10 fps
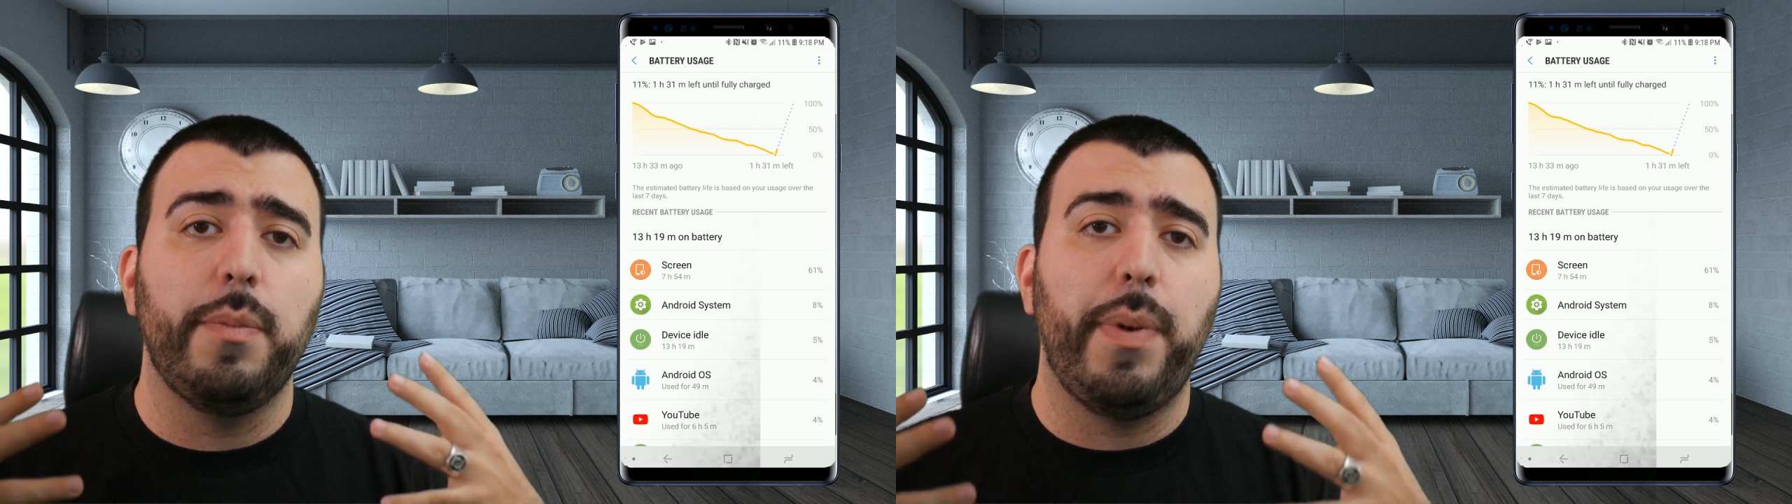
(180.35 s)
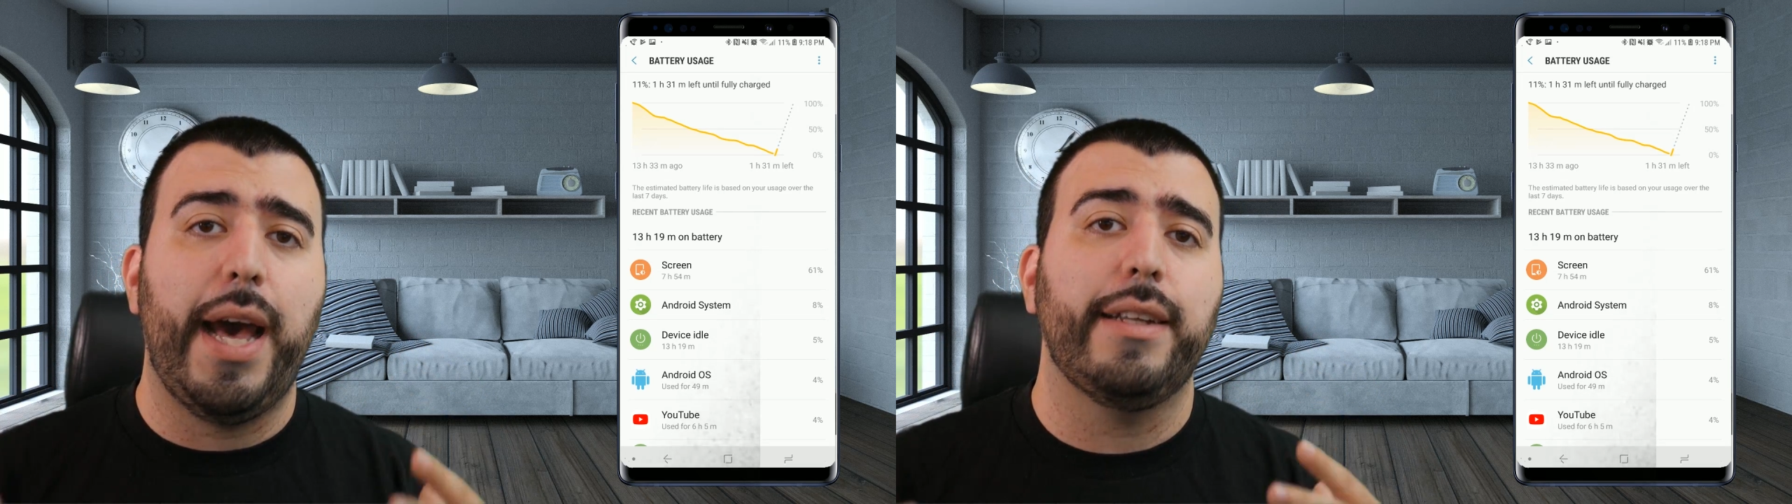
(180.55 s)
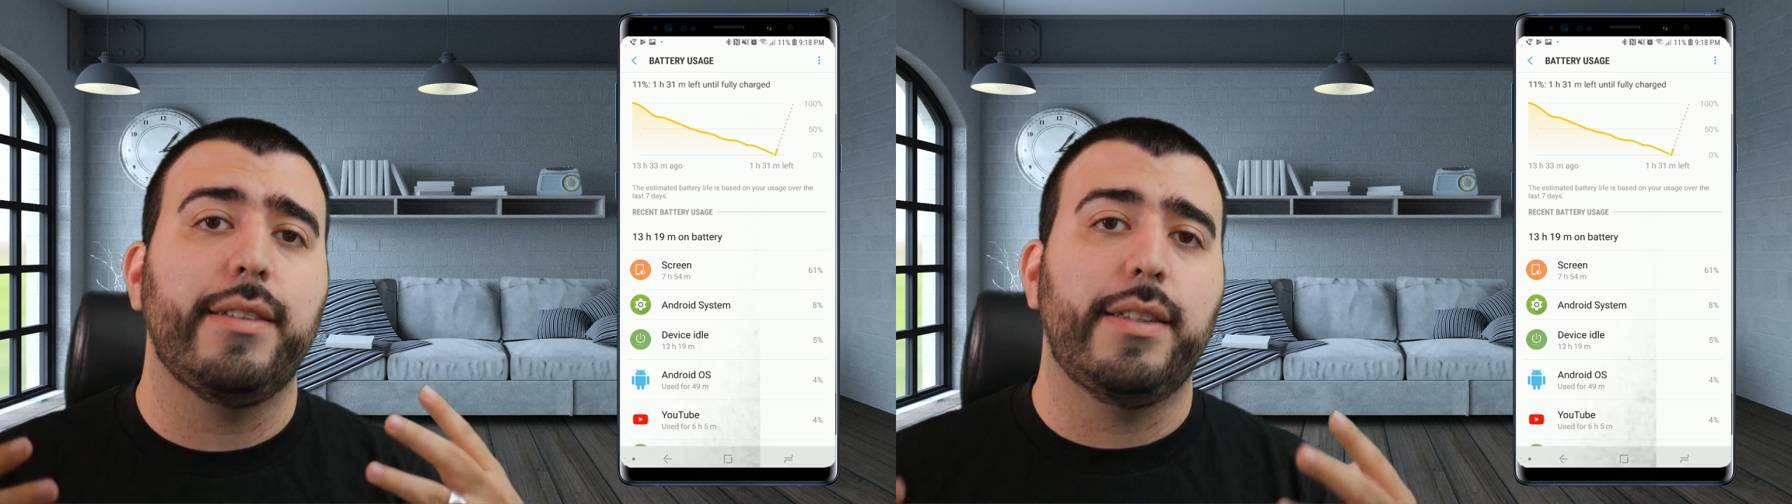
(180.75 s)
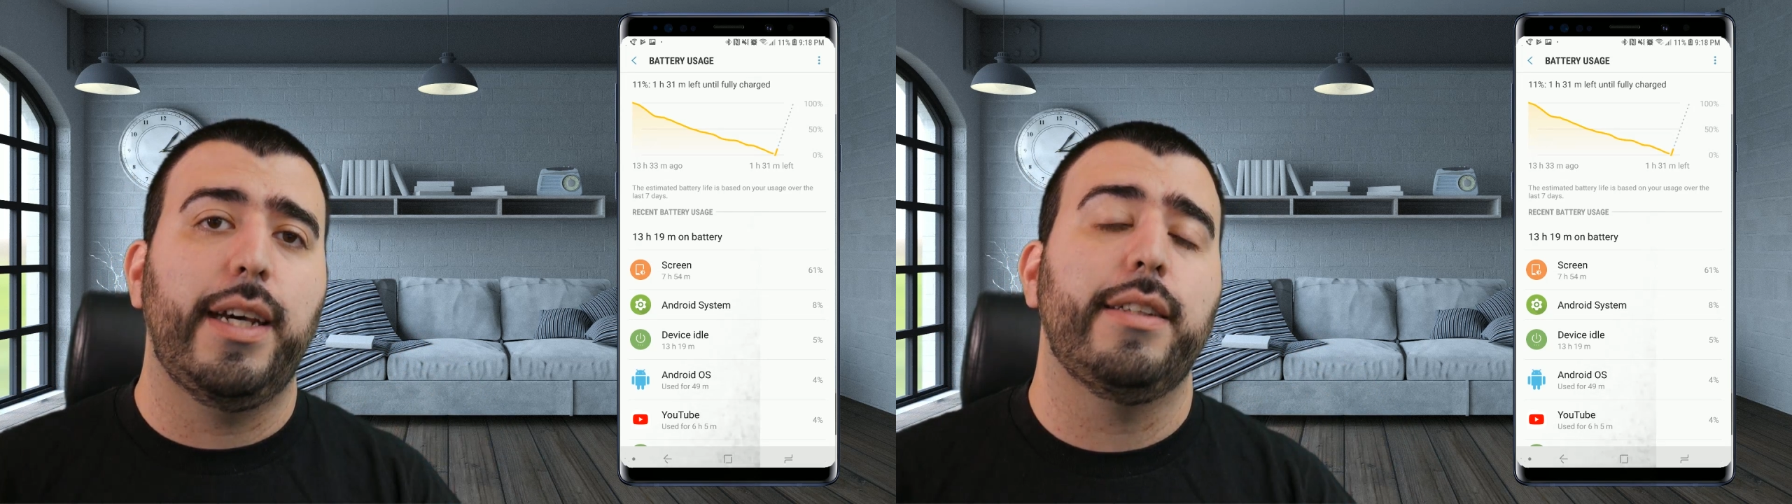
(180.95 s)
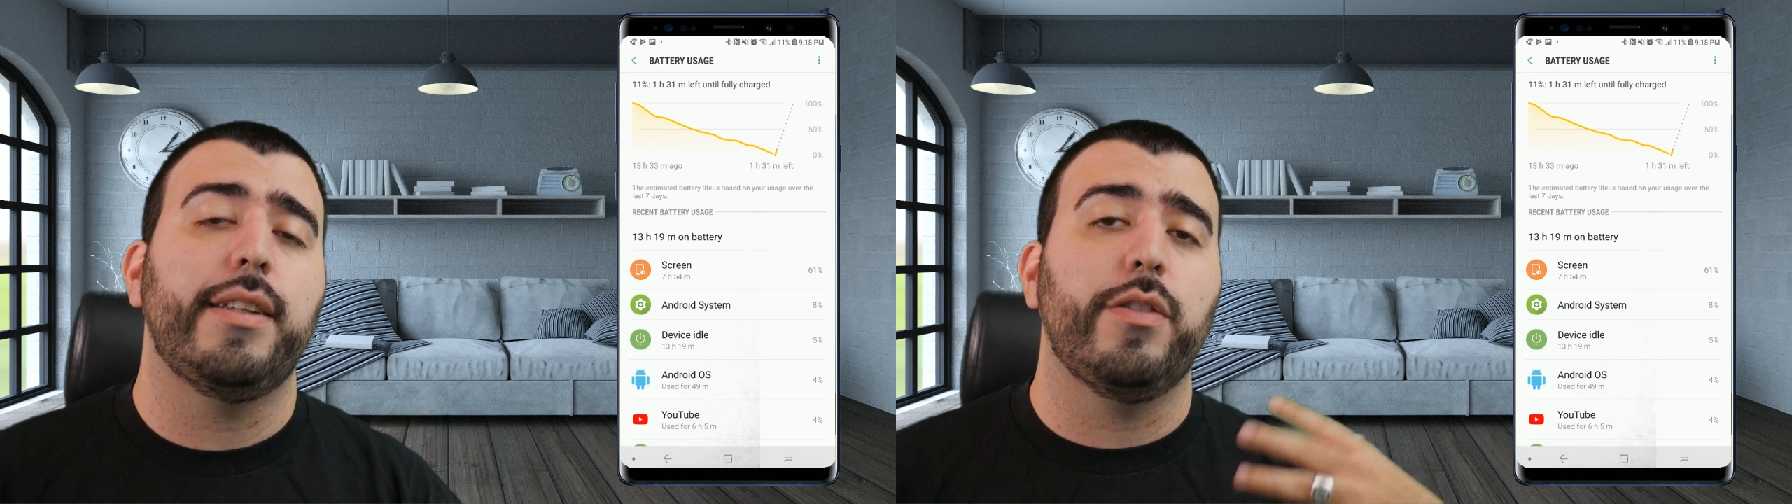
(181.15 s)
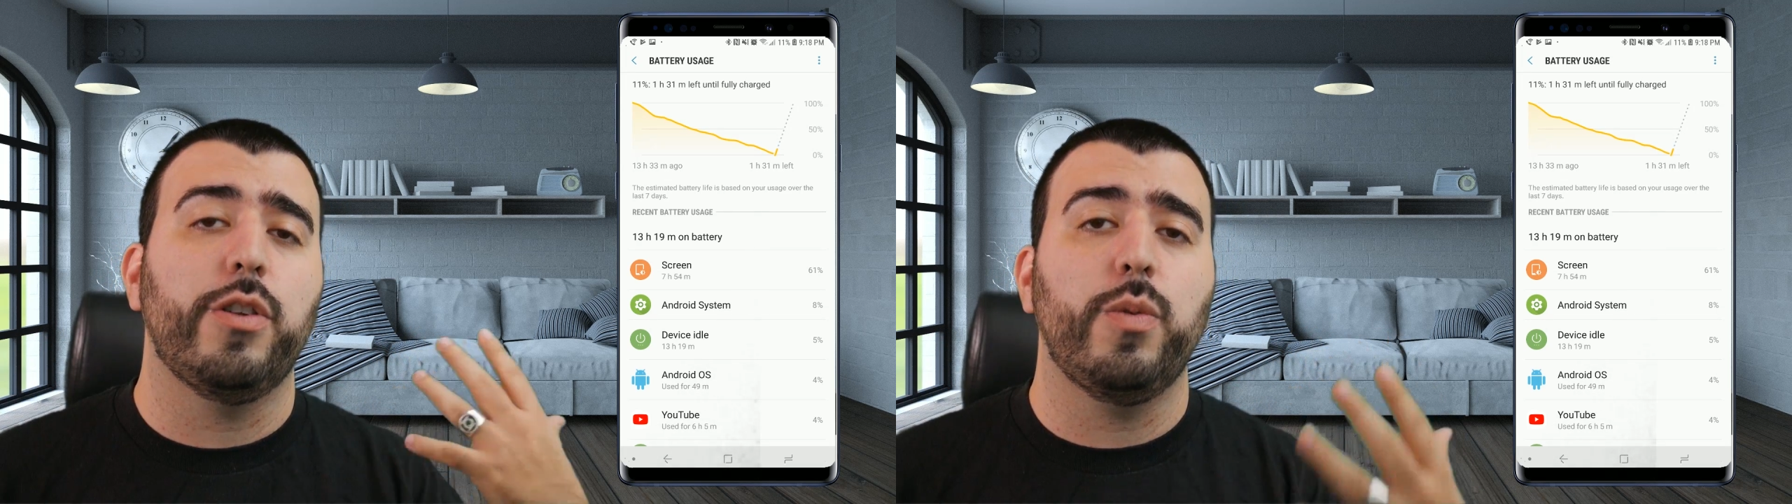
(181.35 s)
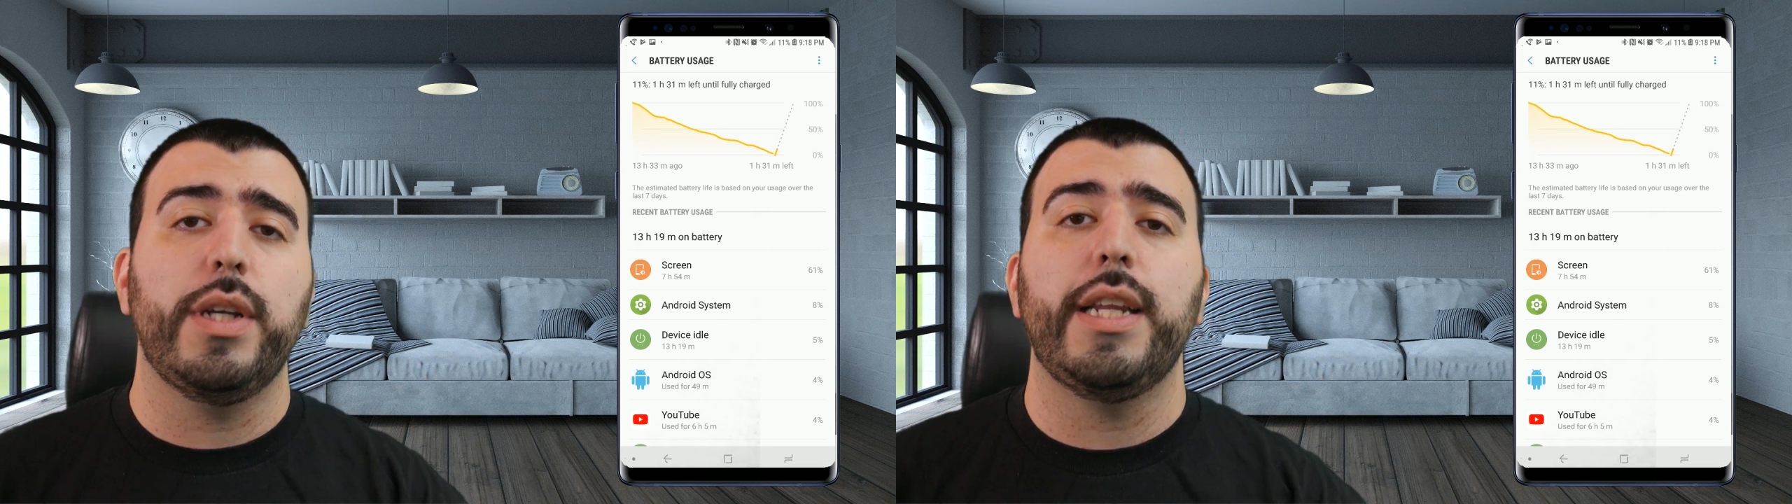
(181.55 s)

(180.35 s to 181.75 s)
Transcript: passed the test after three